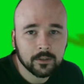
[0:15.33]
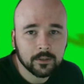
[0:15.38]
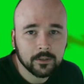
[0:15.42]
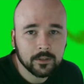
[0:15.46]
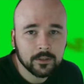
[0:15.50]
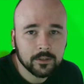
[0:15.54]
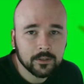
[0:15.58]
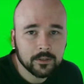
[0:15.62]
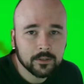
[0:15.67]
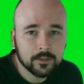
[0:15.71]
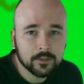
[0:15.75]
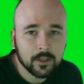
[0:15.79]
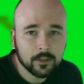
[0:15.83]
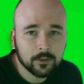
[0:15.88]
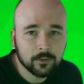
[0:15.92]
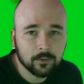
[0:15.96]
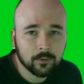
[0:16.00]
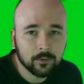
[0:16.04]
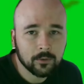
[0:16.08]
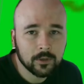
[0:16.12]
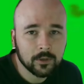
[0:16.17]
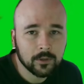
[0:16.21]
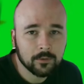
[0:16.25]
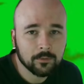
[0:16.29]
This is not
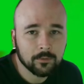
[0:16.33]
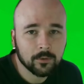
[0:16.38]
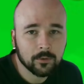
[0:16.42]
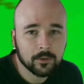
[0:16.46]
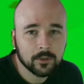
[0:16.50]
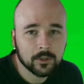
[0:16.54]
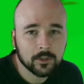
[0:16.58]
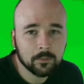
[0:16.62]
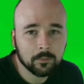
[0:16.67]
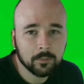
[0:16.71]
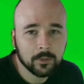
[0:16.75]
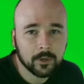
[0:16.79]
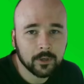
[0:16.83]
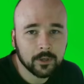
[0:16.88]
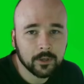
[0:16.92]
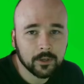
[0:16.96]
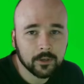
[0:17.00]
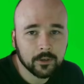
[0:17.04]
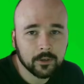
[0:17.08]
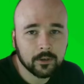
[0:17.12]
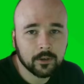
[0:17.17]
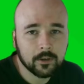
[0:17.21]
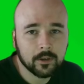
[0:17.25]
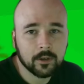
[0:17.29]
only for the
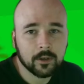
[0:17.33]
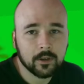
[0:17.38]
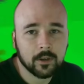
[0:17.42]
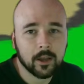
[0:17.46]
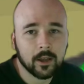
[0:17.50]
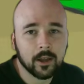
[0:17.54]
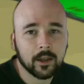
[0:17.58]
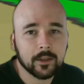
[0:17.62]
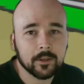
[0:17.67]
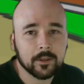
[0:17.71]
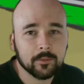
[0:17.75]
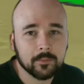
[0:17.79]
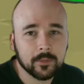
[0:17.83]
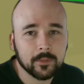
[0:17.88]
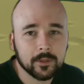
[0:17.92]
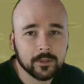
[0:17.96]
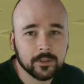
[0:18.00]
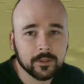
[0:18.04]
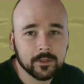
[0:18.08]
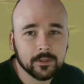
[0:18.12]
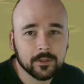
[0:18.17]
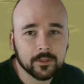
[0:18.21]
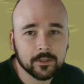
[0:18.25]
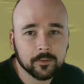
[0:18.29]
player. I
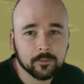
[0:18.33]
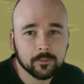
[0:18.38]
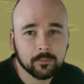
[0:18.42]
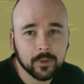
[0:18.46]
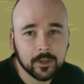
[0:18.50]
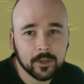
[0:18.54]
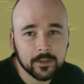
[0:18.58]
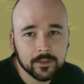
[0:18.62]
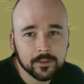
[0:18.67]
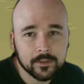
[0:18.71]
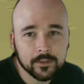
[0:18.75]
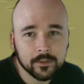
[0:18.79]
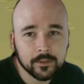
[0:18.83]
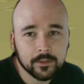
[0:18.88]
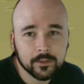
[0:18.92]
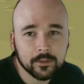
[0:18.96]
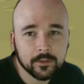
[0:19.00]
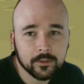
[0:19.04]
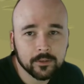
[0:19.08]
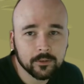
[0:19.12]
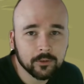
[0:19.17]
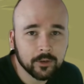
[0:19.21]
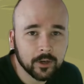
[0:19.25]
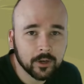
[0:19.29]
made a basic
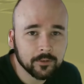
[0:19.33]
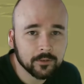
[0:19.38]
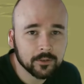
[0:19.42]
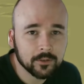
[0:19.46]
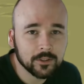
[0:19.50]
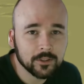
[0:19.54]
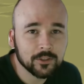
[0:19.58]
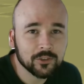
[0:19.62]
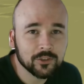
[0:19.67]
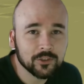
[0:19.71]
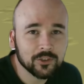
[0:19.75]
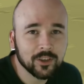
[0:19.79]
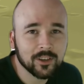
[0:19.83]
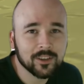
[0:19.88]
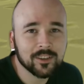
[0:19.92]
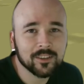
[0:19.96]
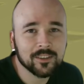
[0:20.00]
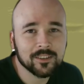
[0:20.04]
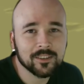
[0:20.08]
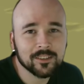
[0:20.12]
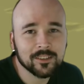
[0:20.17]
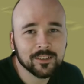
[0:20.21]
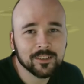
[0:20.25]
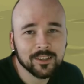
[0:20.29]
gravity check
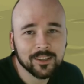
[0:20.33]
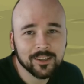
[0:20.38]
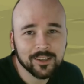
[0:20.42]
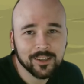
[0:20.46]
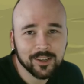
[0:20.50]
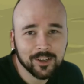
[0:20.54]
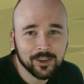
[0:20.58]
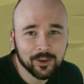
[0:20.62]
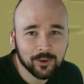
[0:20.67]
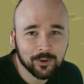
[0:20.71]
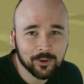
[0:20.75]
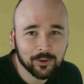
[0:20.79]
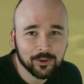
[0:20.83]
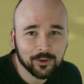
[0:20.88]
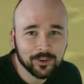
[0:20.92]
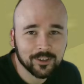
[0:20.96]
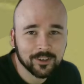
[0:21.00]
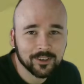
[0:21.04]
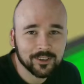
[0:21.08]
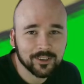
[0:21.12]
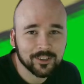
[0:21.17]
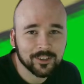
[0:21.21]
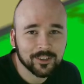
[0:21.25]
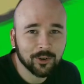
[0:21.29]

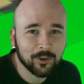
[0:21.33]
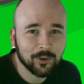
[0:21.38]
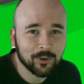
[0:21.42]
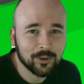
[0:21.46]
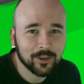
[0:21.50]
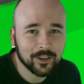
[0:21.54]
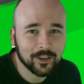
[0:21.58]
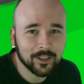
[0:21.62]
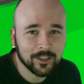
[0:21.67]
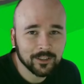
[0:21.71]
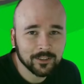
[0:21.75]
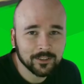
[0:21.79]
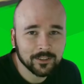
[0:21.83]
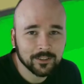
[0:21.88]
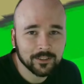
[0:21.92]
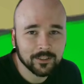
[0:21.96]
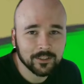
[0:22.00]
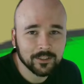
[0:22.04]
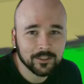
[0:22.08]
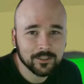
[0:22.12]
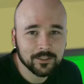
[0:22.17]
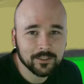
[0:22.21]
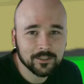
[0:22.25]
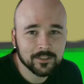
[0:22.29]
on all
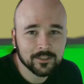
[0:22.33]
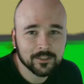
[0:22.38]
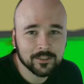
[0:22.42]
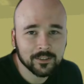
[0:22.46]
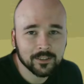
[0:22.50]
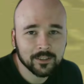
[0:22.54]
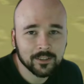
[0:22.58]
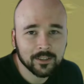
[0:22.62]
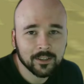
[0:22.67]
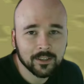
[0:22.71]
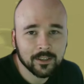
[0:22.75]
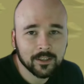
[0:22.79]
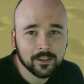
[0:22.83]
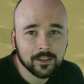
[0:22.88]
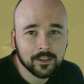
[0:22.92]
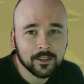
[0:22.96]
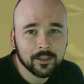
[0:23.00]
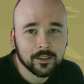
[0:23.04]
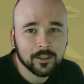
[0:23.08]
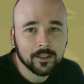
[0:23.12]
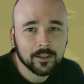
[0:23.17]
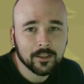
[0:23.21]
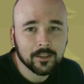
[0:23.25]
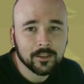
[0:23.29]
entities.
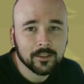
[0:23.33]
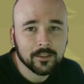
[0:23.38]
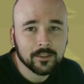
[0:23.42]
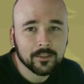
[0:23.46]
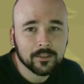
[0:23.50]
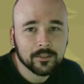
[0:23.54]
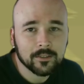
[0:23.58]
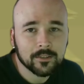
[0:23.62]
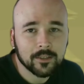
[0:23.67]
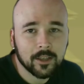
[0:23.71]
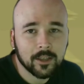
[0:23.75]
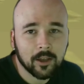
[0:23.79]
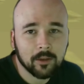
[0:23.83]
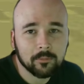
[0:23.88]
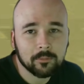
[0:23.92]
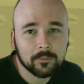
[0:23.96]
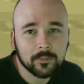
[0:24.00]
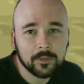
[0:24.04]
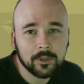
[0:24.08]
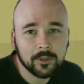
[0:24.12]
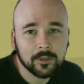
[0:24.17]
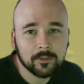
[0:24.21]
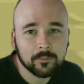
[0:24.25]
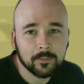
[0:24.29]

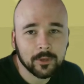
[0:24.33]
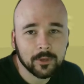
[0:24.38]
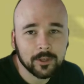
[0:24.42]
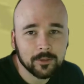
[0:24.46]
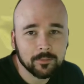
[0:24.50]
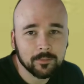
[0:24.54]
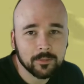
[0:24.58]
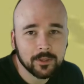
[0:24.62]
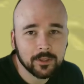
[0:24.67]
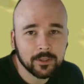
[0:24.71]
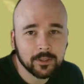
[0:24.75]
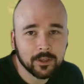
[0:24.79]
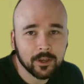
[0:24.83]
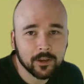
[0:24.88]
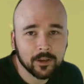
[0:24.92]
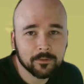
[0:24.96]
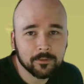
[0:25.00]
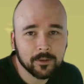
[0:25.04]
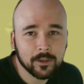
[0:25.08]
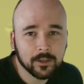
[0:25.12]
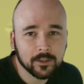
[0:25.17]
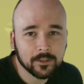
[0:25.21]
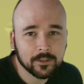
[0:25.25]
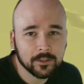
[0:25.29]
Some may be
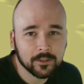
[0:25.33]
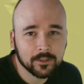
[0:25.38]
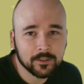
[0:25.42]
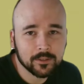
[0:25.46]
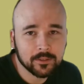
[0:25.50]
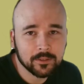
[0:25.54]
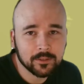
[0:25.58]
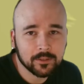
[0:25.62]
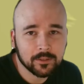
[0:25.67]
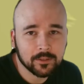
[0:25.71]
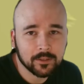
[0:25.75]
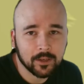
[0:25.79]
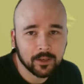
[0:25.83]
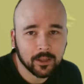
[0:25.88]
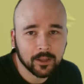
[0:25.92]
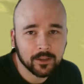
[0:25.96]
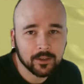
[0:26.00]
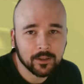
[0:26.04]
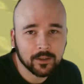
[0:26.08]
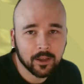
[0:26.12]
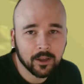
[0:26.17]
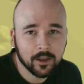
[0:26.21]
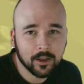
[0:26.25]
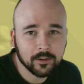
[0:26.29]
affected,
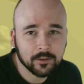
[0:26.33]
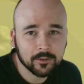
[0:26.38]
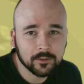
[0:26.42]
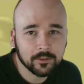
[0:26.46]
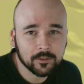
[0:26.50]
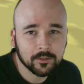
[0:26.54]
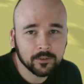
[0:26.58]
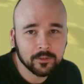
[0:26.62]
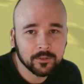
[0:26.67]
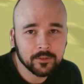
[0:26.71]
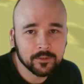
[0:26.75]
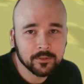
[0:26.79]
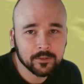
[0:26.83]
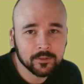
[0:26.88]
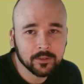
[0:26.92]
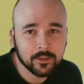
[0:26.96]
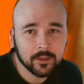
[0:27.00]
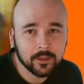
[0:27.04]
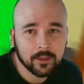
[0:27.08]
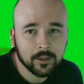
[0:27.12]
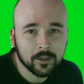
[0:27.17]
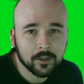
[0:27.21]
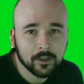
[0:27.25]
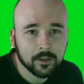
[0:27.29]
like actors,
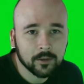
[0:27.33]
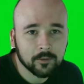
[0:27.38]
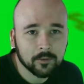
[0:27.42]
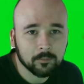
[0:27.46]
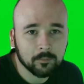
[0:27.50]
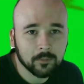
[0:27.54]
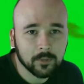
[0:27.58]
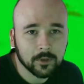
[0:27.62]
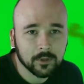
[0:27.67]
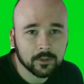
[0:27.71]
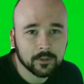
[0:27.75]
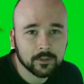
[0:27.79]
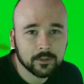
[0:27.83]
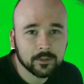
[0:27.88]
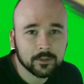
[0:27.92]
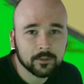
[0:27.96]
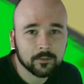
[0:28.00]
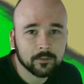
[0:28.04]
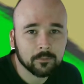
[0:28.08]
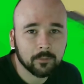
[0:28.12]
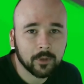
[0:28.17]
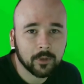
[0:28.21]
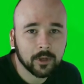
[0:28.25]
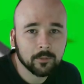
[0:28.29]
but
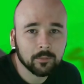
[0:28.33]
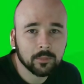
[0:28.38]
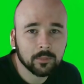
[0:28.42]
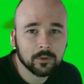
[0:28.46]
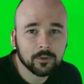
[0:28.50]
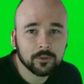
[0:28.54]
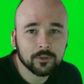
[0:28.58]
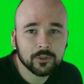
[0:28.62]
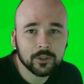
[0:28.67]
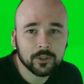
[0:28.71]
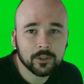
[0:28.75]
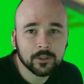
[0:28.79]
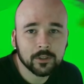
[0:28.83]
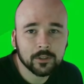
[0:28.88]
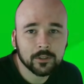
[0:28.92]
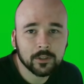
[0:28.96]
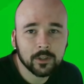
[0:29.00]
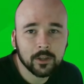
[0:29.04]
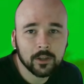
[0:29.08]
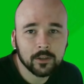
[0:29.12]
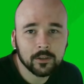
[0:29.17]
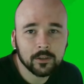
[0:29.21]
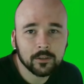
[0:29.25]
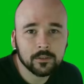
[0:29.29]
my
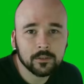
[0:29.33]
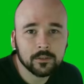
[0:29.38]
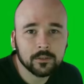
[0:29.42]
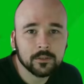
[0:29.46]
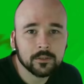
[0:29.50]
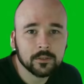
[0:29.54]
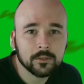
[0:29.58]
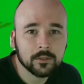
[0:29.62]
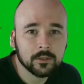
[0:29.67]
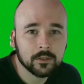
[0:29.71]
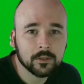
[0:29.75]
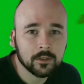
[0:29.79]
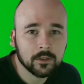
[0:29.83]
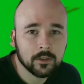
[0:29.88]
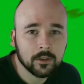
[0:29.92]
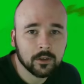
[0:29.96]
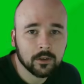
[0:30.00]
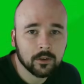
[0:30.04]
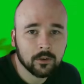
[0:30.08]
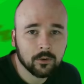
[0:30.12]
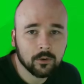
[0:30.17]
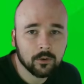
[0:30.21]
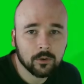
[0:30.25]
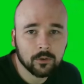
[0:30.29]
projectiles
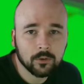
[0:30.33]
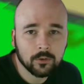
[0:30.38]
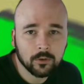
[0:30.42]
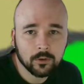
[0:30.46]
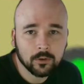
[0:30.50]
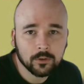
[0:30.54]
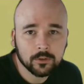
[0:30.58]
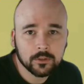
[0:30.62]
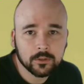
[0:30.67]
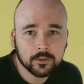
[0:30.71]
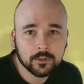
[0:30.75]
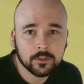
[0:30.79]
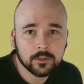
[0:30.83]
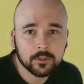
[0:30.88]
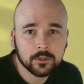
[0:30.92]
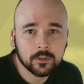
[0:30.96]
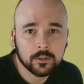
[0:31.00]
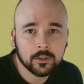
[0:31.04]
or not.